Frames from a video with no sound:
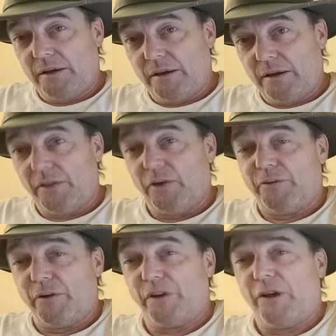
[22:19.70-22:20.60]
And they'll
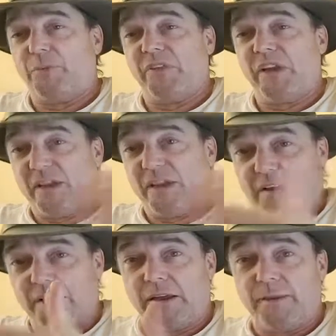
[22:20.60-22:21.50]
fill it up when they can
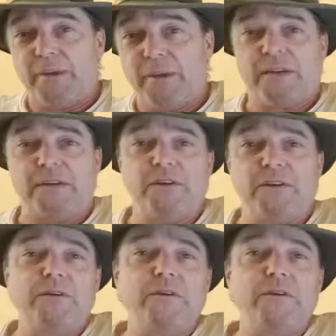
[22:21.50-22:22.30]
and get it back to you.